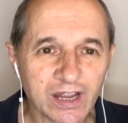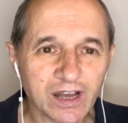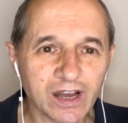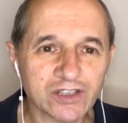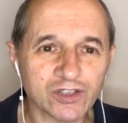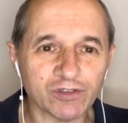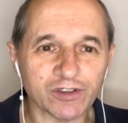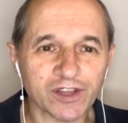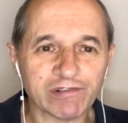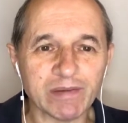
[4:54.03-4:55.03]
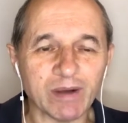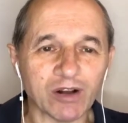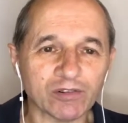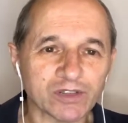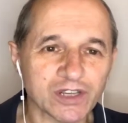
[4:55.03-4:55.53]
I had to do a
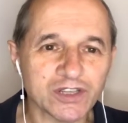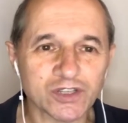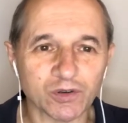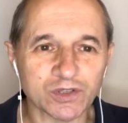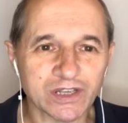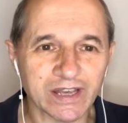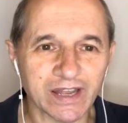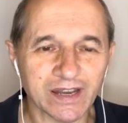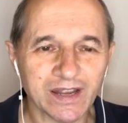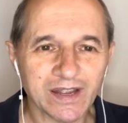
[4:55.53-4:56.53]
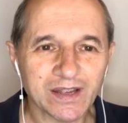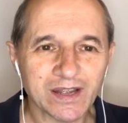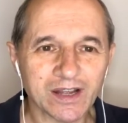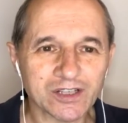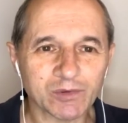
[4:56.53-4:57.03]
3-mile detour to get
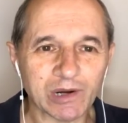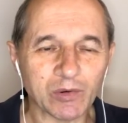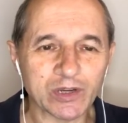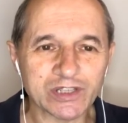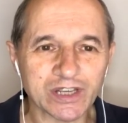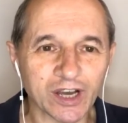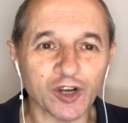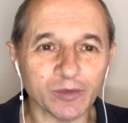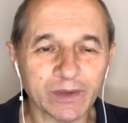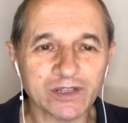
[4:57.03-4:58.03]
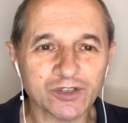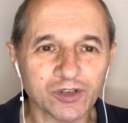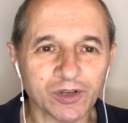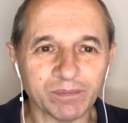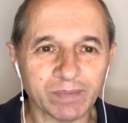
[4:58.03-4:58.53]
to where I wanted to go because you
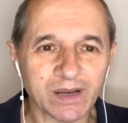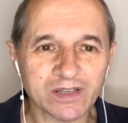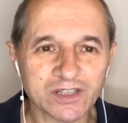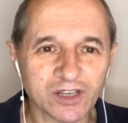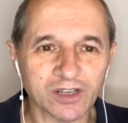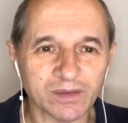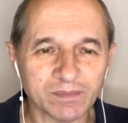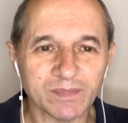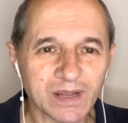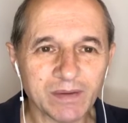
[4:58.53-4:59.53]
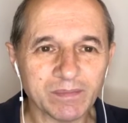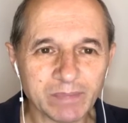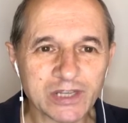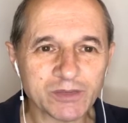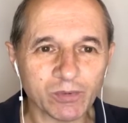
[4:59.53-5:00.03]
couldn't pass certain
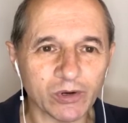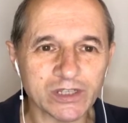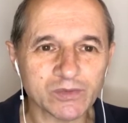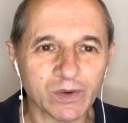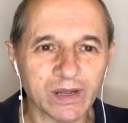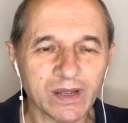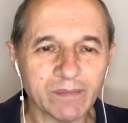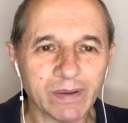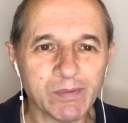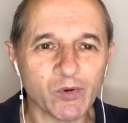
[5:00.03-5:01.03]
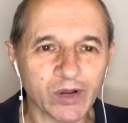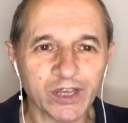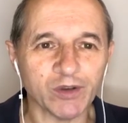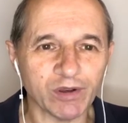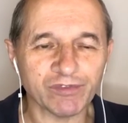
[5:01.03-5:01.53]
pinch points where people were
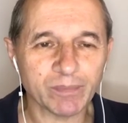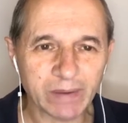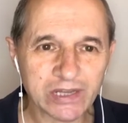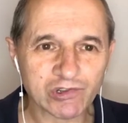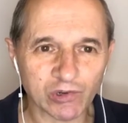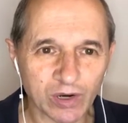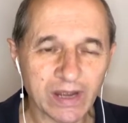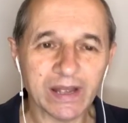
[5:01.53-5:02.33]
queuing for petrol.